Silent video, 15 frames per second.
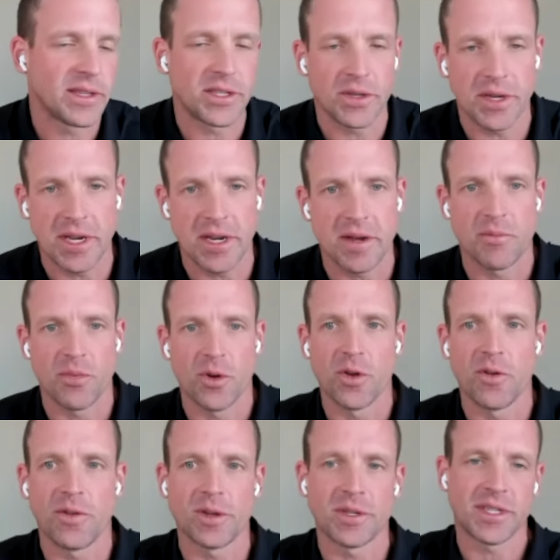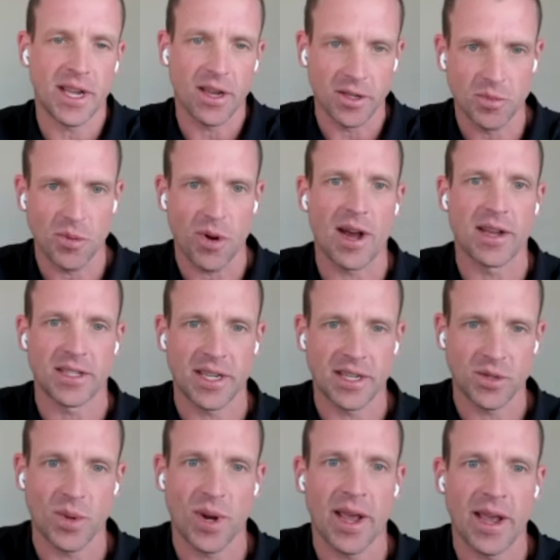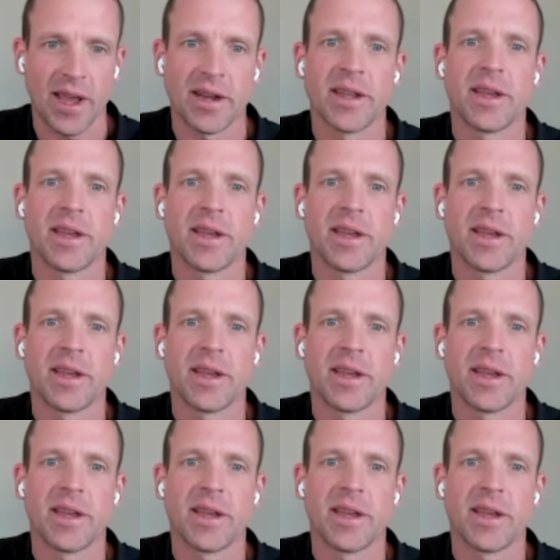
You need to improve your sales process, right?